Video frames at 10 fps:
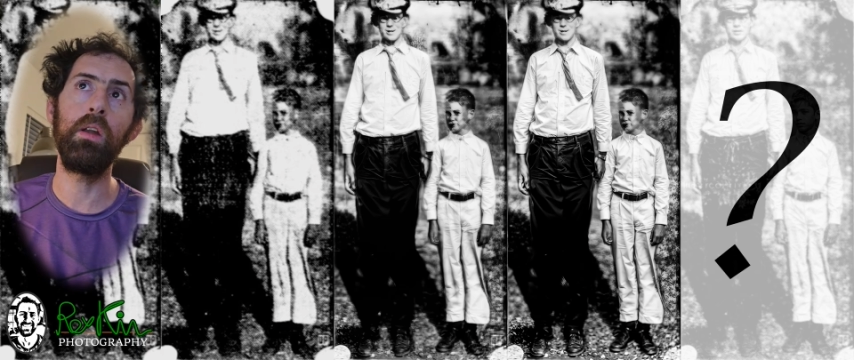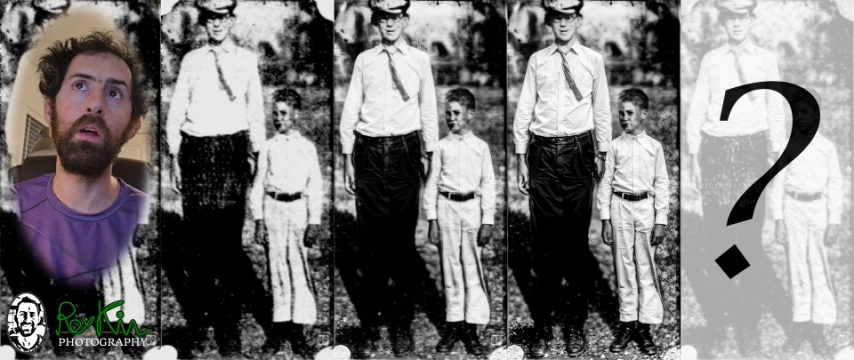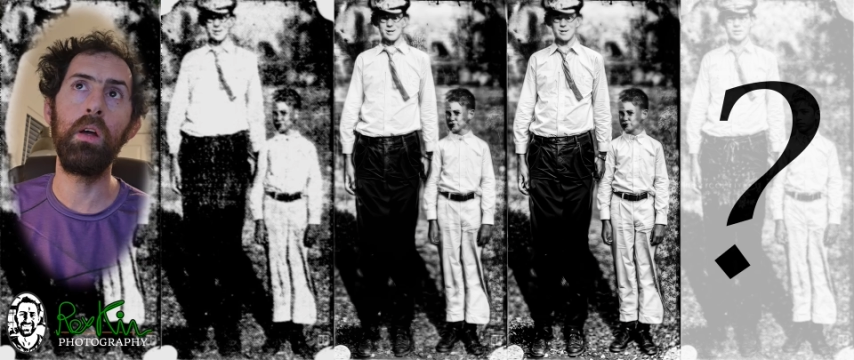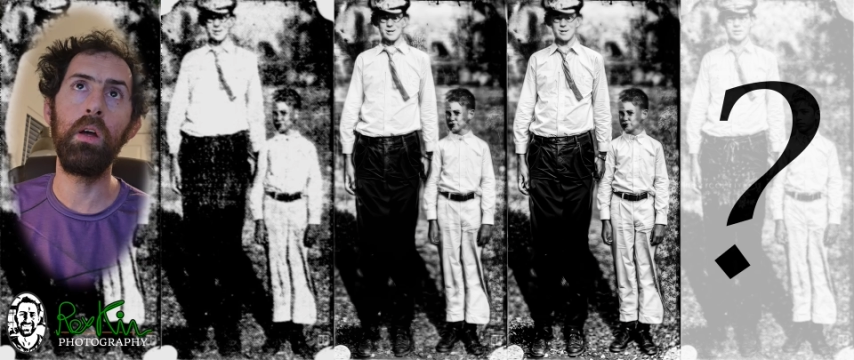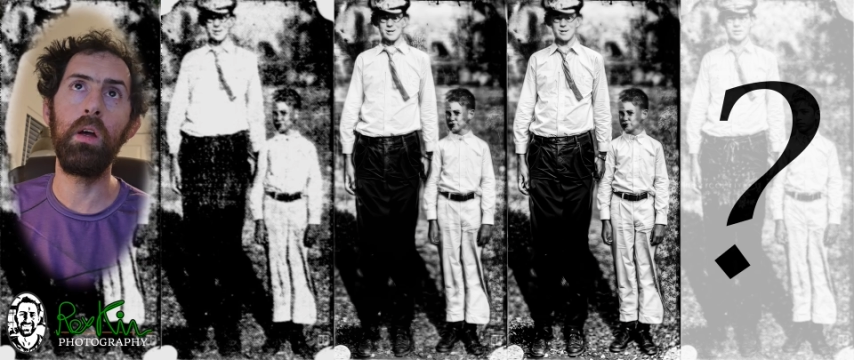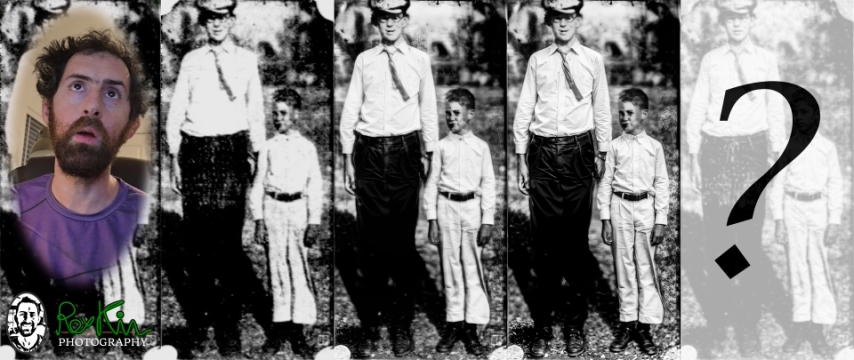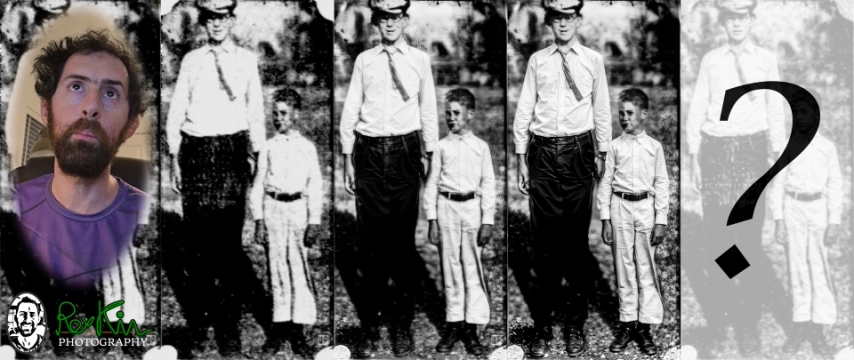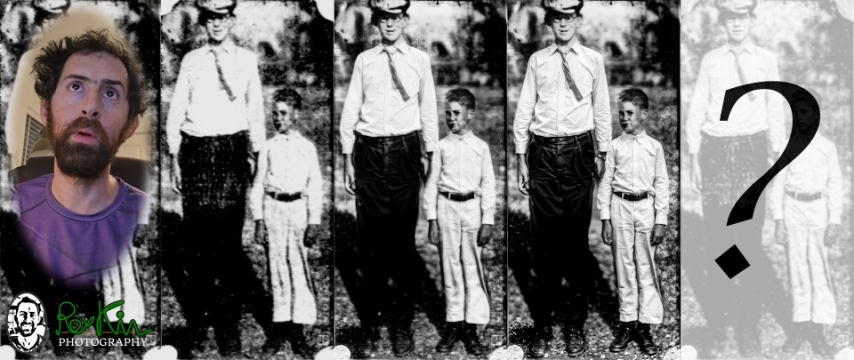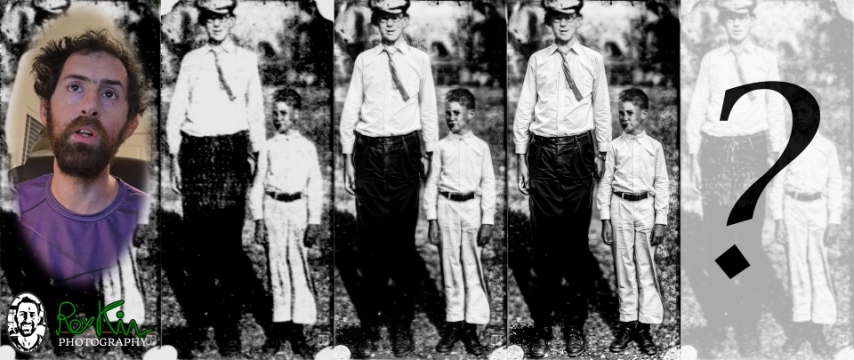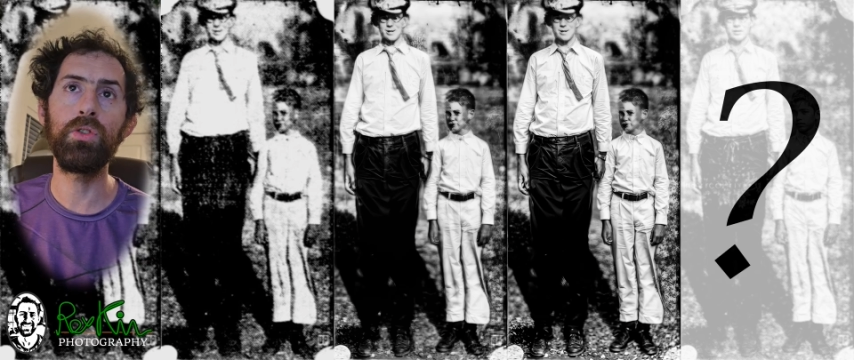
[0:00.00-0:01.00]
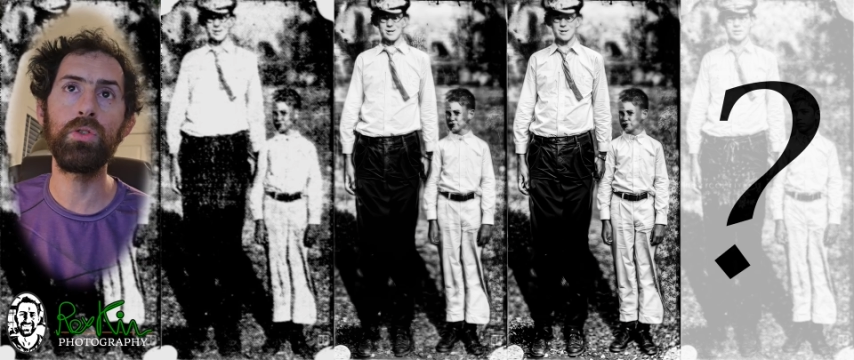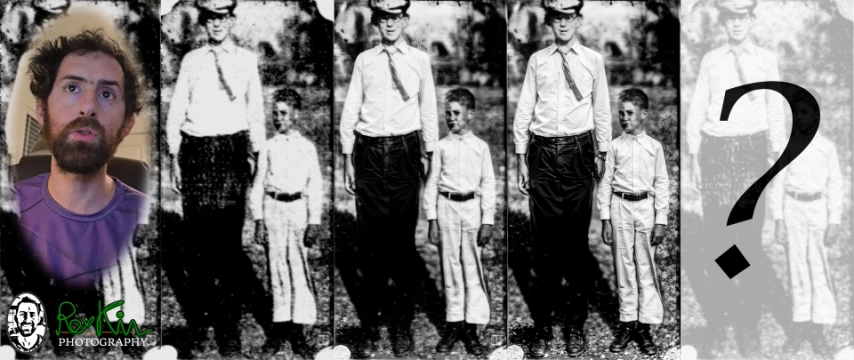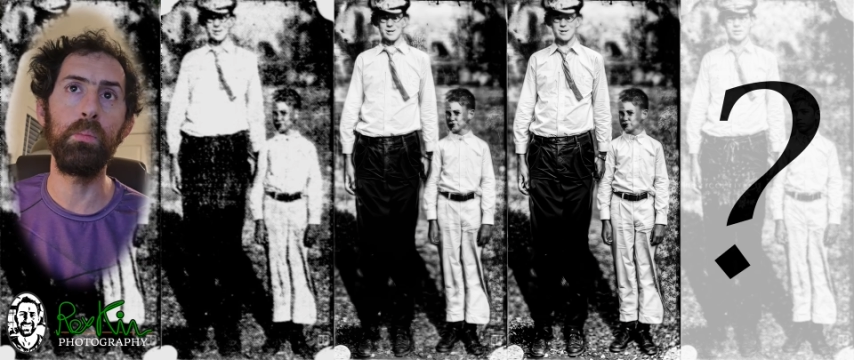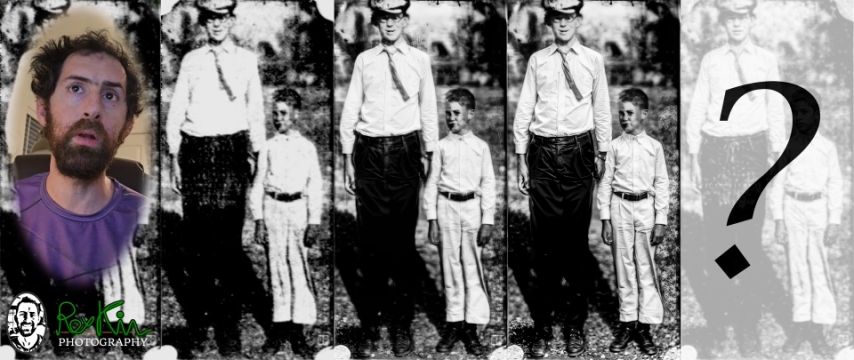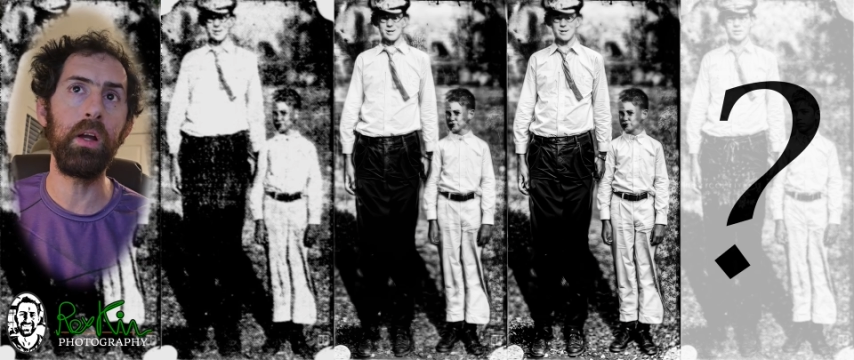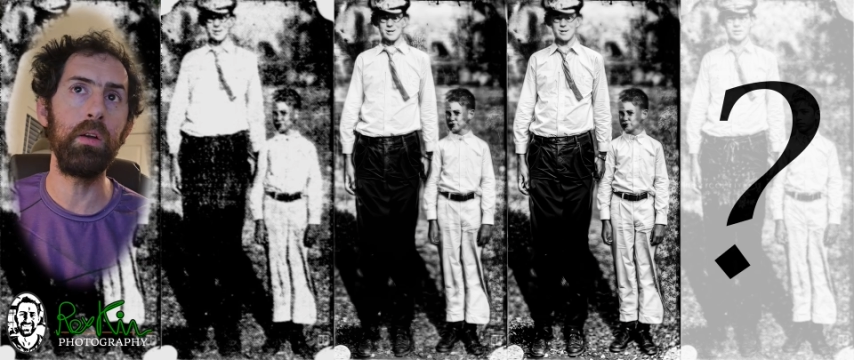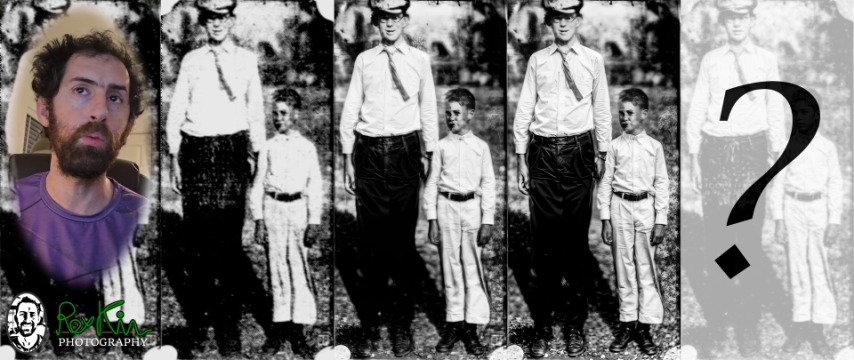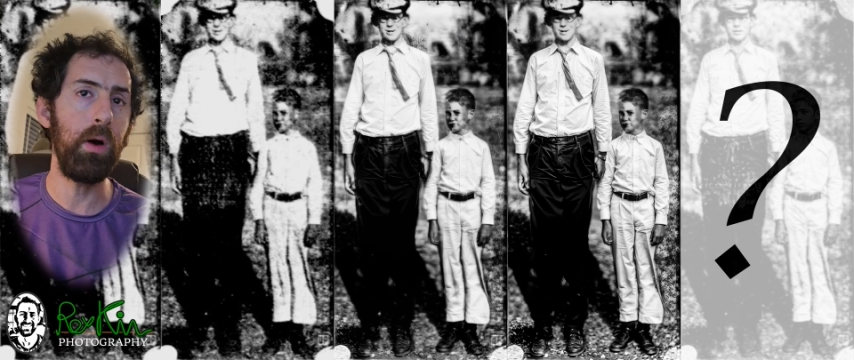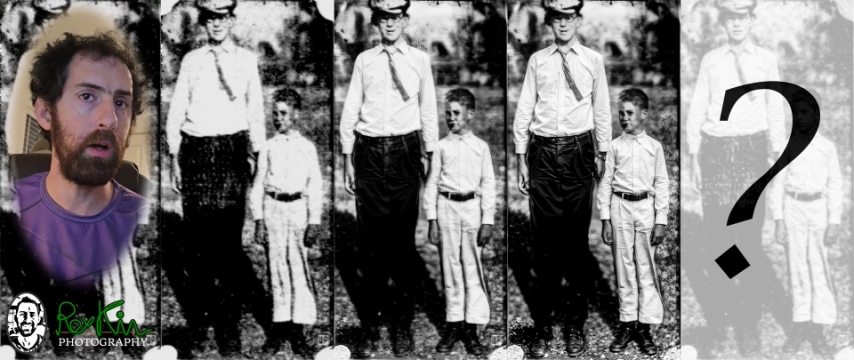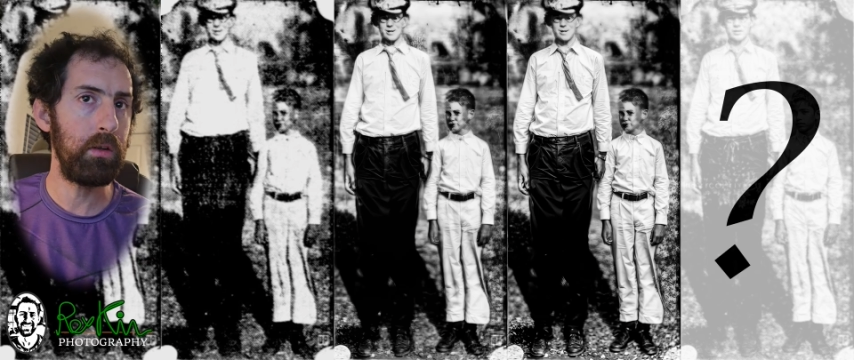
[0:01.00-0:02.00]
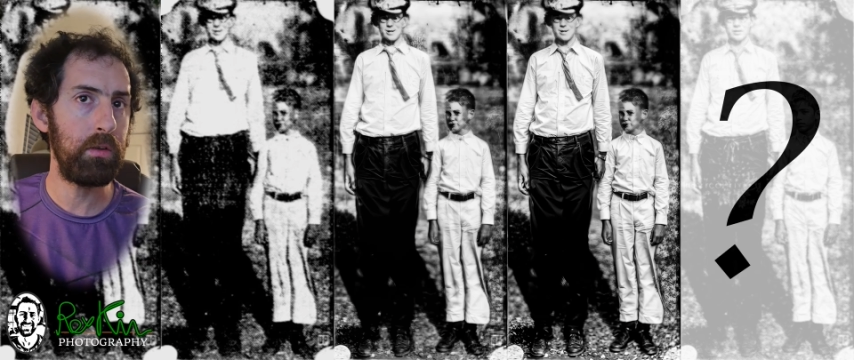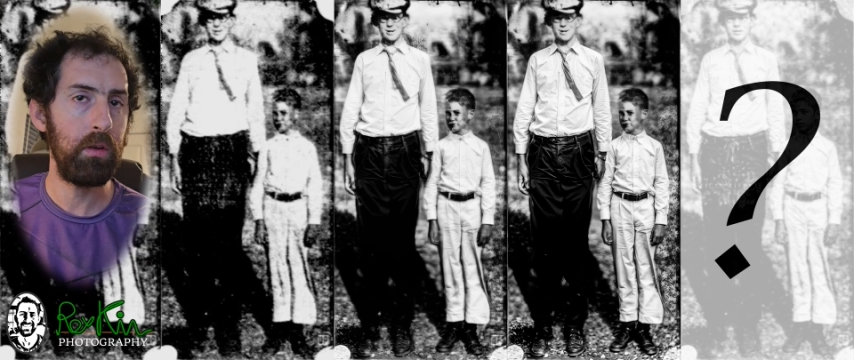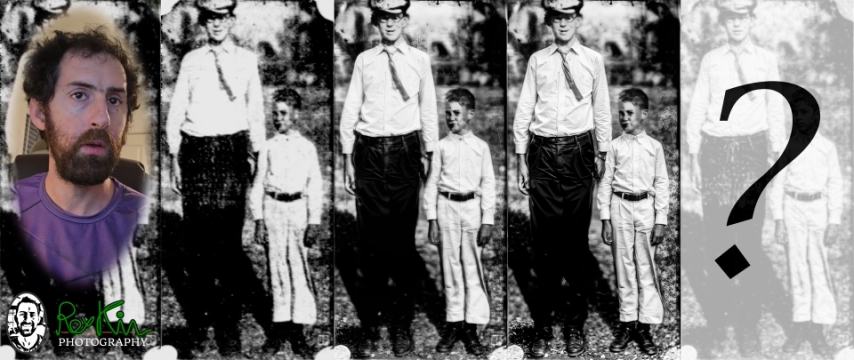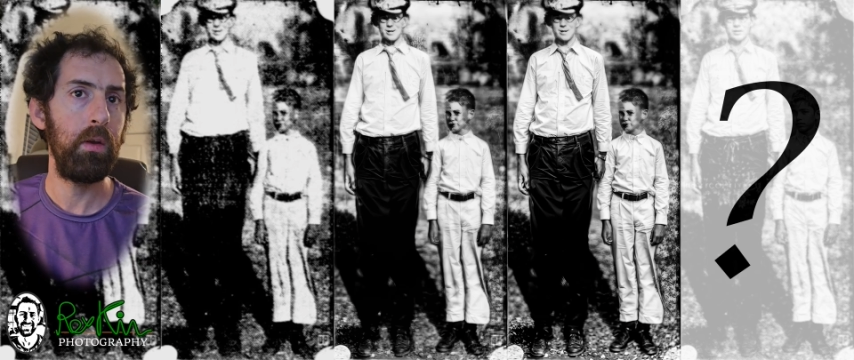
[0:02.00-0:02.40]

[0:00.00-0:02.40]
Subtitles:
of pitch black and white,